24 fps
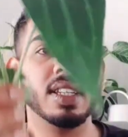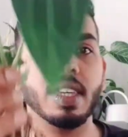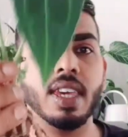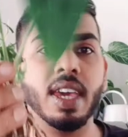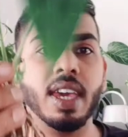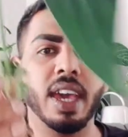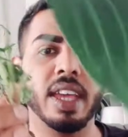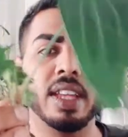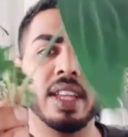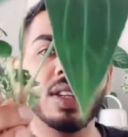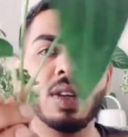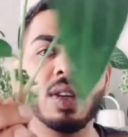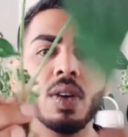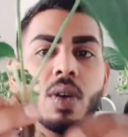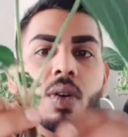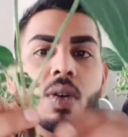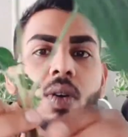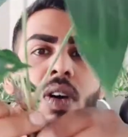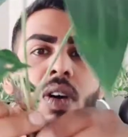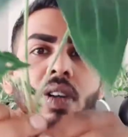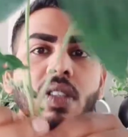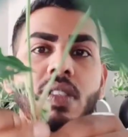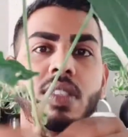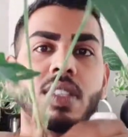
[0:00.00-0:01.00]
can
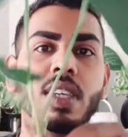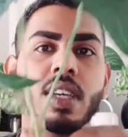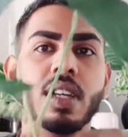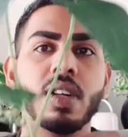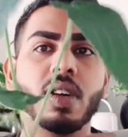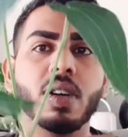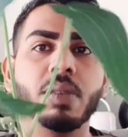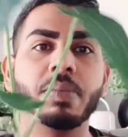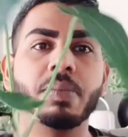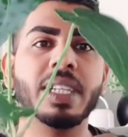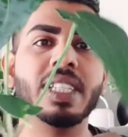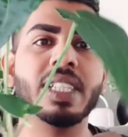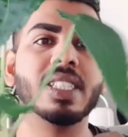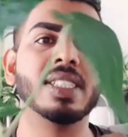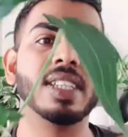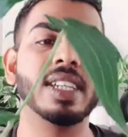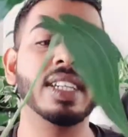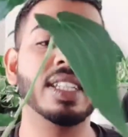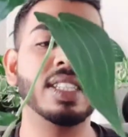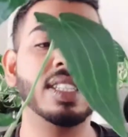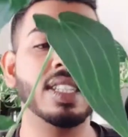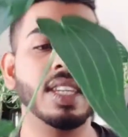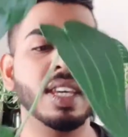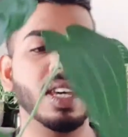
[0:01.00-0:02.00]
go on sale on my
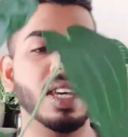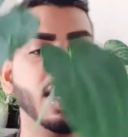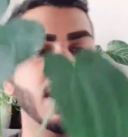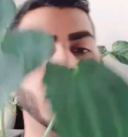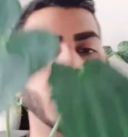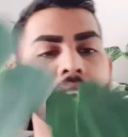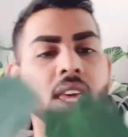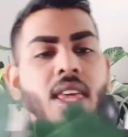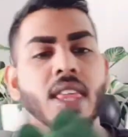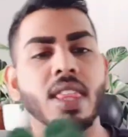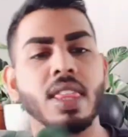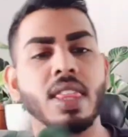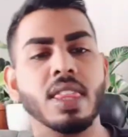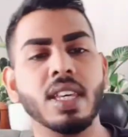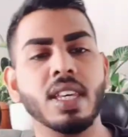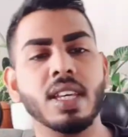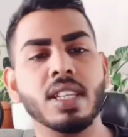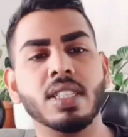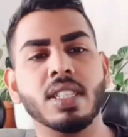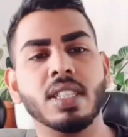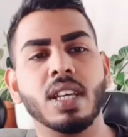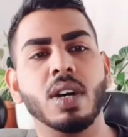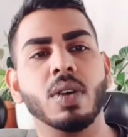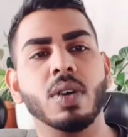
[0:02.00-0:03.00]
site.
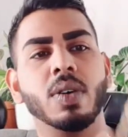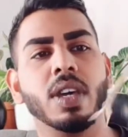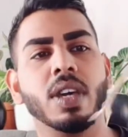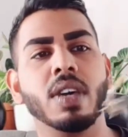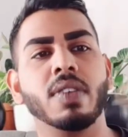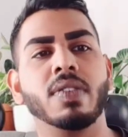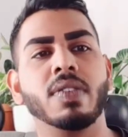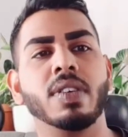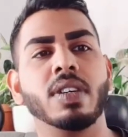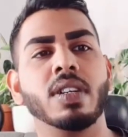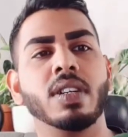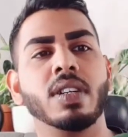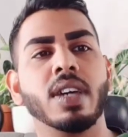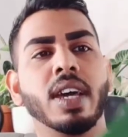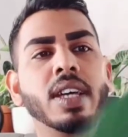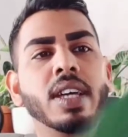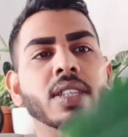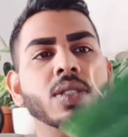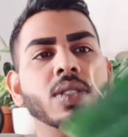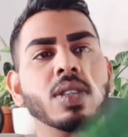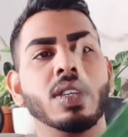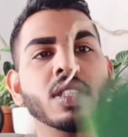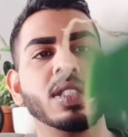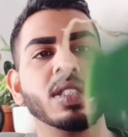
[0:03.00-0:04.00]
This, however,
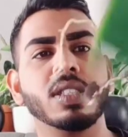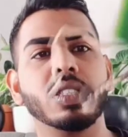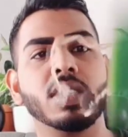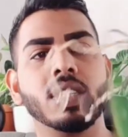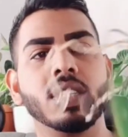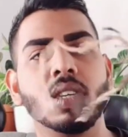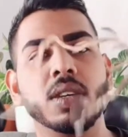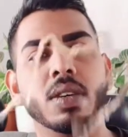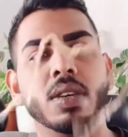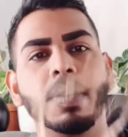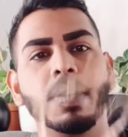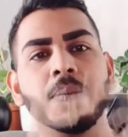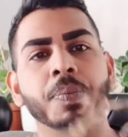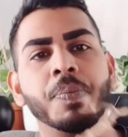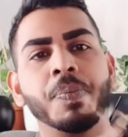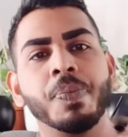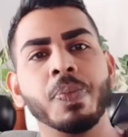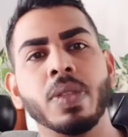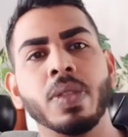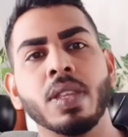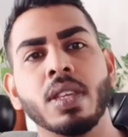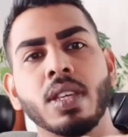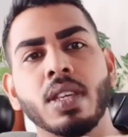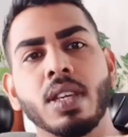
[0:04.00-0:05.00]
as you can see,
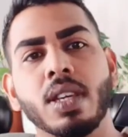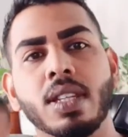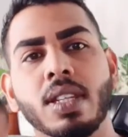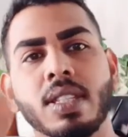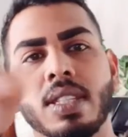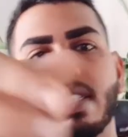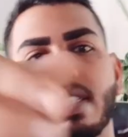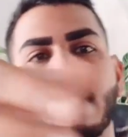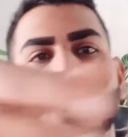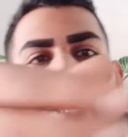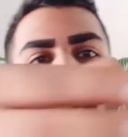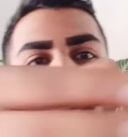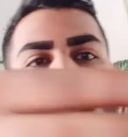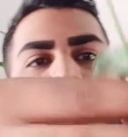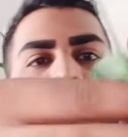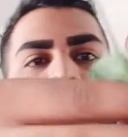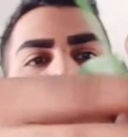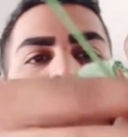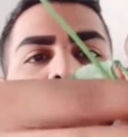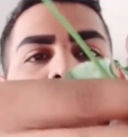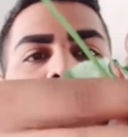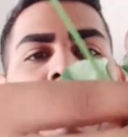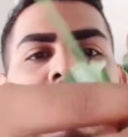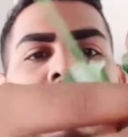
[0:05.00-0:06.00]
it doesn't
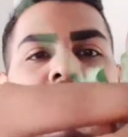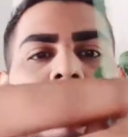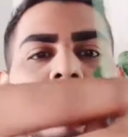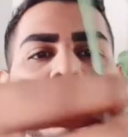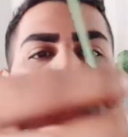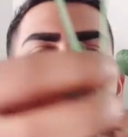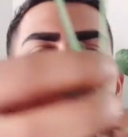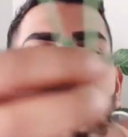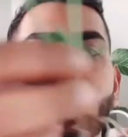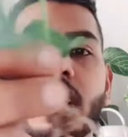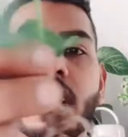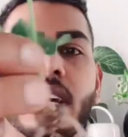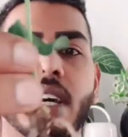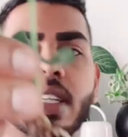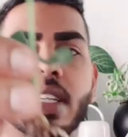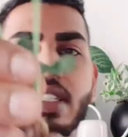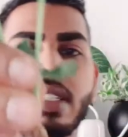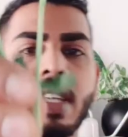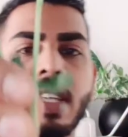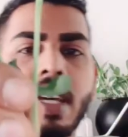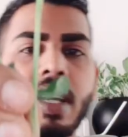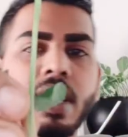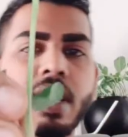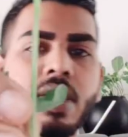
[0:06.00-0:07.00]
have a
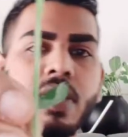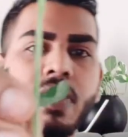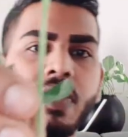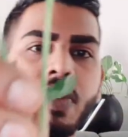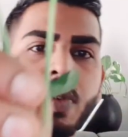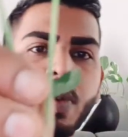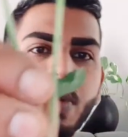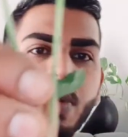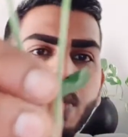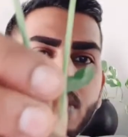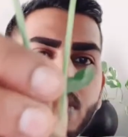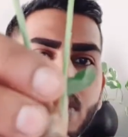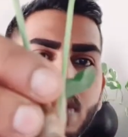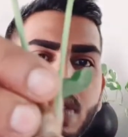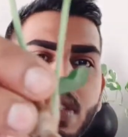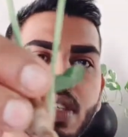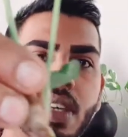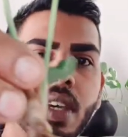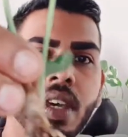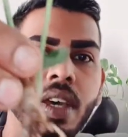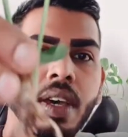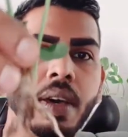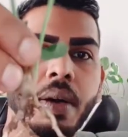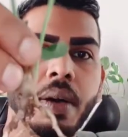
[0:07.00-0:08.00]
ton of roots,
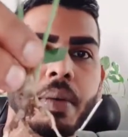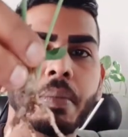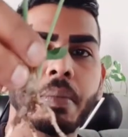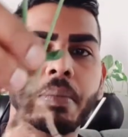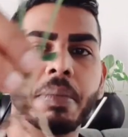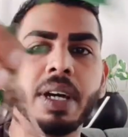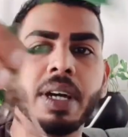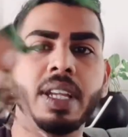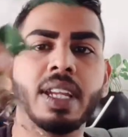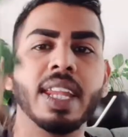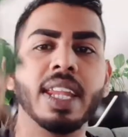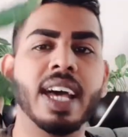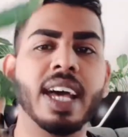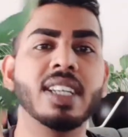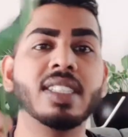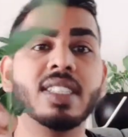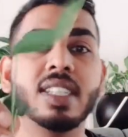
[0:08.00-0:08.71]
but it has